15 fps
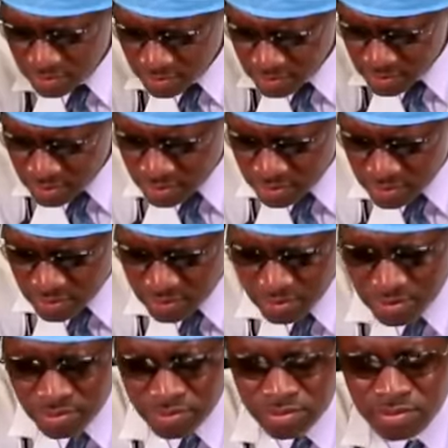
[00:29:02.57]

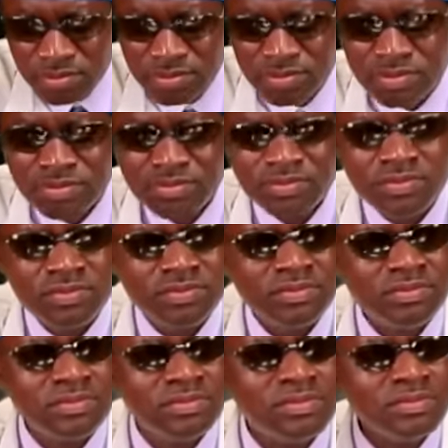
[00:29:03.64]

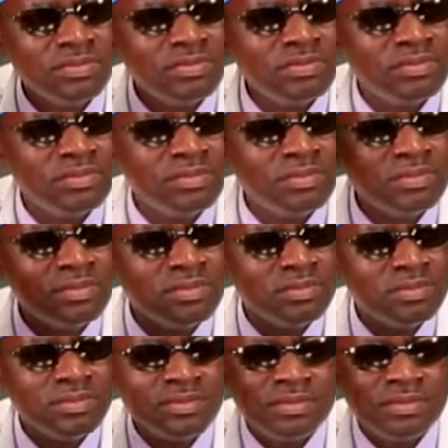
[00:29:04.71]
No words are spoken by the person on screen.